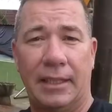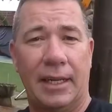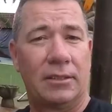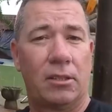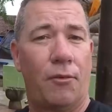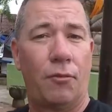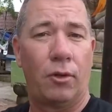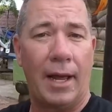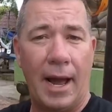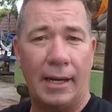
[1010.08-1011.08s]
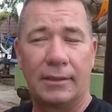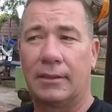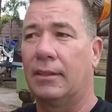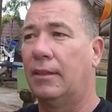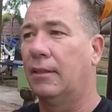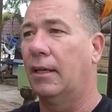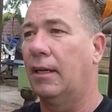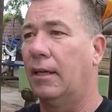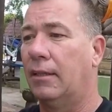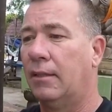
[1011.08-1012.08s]
and that stuff will last.
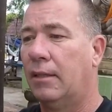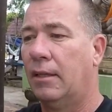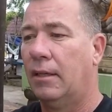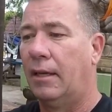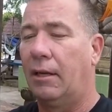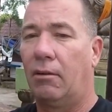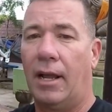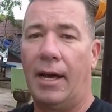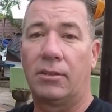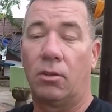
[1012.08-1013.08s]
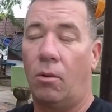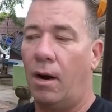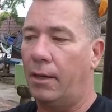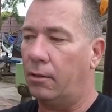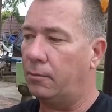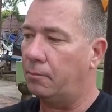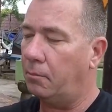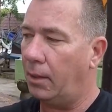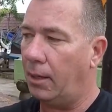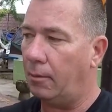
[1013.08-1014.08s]
It'll last a while.
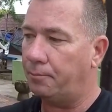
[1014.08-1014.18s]
But